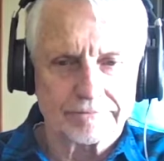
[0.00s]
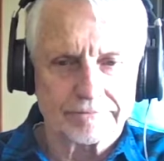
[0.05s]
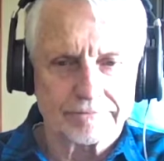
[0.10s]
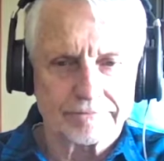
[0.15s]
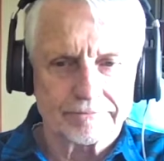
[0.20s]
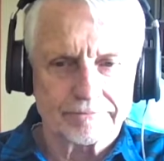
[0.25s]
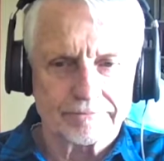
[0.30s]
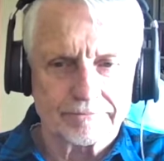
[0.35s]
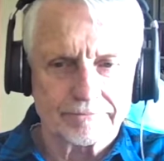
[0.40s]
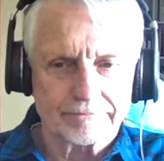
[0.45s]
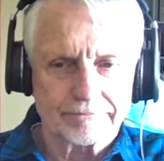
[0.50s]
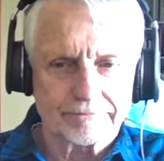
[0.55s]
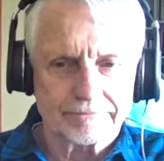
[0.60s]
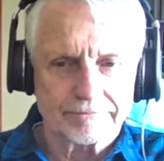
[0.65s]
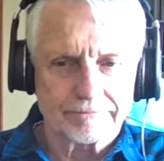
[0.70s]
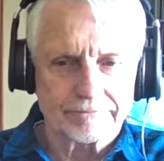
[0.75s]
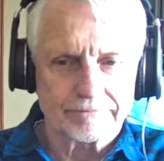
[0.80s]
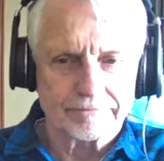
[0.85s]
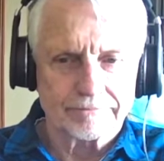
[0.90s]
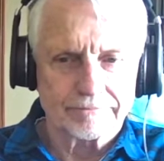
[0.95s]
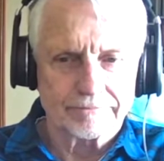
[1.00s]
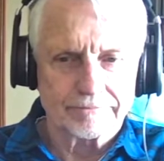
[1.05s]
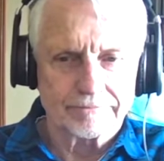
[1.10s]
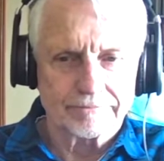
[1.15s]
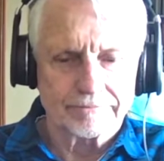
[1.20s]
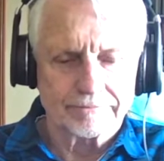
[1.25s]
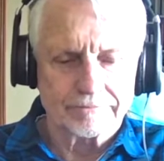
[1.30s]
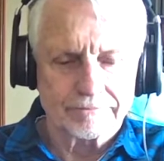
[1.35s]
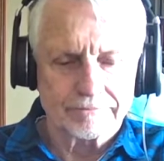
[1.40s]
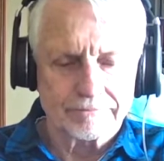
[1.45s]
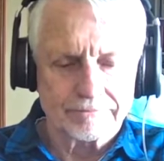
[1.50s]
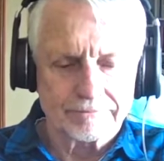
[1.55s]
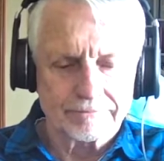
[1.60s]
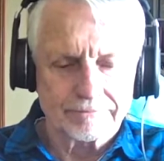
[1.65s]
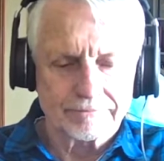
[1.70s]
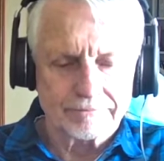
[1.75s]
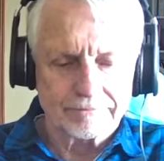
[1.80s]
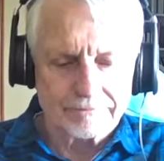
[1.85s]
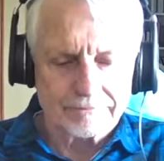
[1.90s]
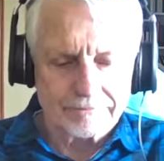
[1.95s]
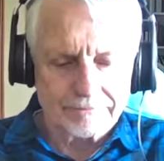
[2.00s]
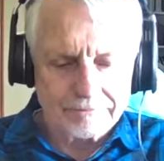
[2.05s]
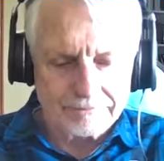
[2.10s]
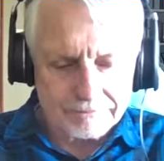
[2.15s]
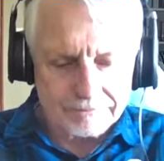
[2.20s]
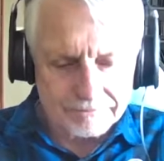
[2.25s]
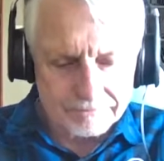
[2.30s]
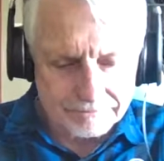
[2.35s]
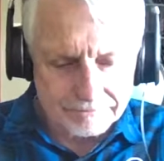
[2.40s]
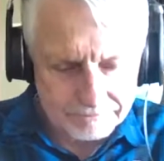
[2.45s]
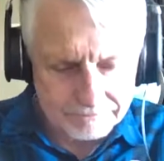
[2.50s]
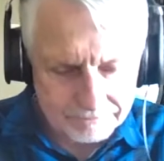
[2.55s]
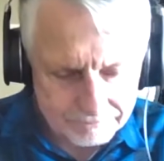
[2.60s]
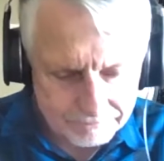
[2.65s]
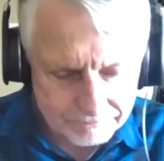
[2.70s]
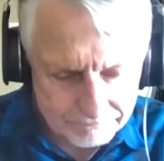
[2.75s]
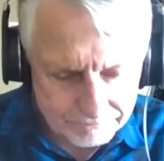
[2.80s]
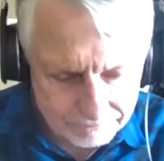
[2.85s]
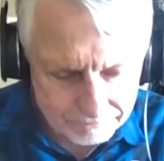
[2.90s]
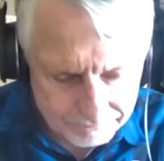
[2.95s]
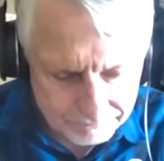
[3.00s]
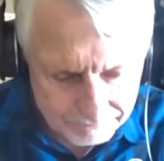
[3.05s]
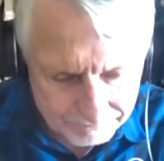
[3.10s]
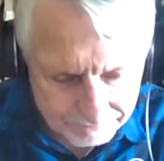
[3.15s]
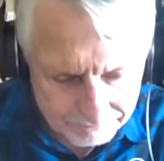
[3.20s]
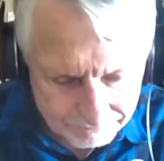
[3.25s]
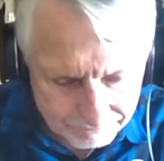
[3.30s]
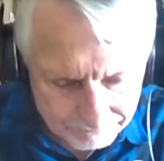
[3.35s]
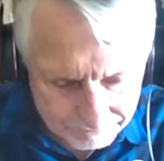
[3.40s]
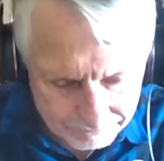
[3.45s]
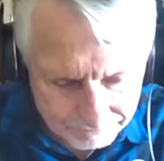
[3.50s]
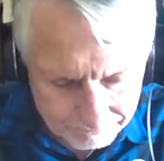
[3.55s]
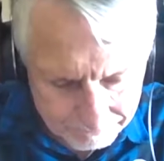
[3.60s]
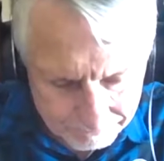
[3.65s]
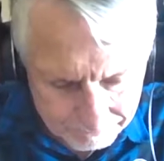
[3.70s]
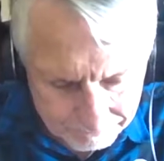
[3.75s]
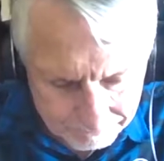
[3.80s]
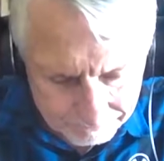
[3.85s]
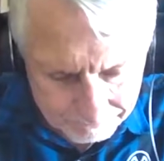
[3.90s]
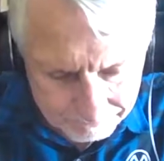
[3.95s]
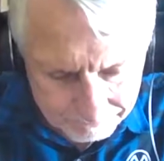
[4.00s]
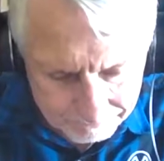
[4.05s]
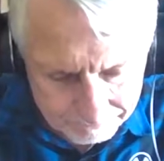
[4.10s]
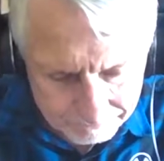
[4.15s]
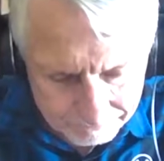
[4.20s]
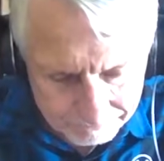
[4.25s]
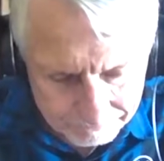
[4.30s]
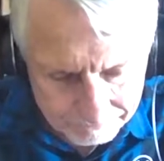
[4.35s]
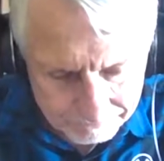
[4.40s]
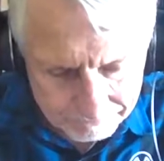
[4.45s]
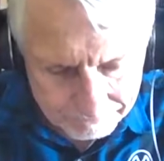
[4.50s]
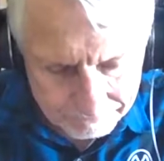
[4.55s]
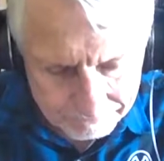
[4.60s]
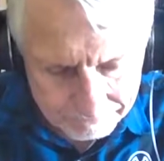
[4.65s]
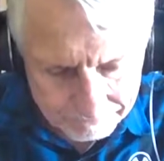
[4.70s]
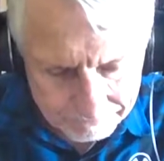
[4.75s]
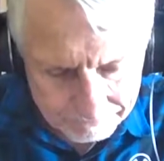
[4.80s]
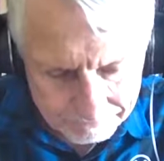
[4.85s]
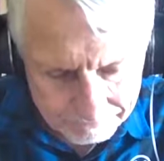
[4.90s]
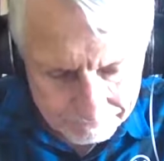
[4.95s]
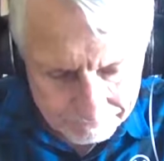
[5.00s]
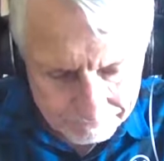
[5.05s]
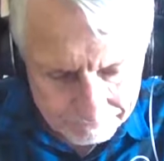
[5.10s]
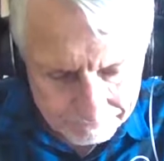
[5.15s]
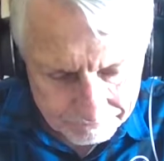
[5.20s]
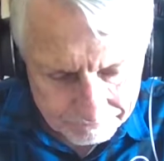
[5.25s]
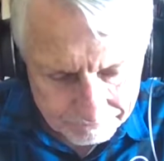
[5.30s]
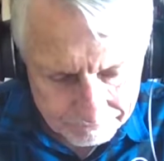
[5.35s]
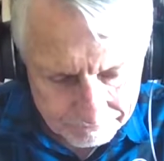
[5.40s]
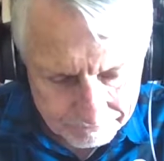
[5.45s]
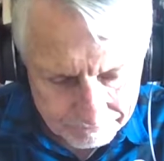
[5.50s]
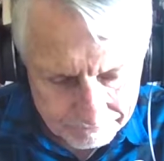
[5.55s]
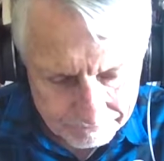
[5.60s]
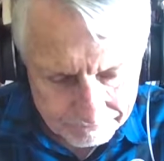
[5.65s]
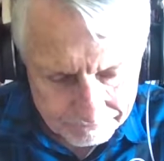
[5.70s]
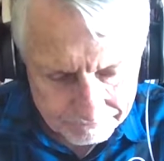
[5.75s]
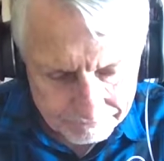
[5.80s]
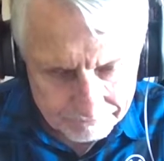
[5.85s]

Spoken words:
[no speech]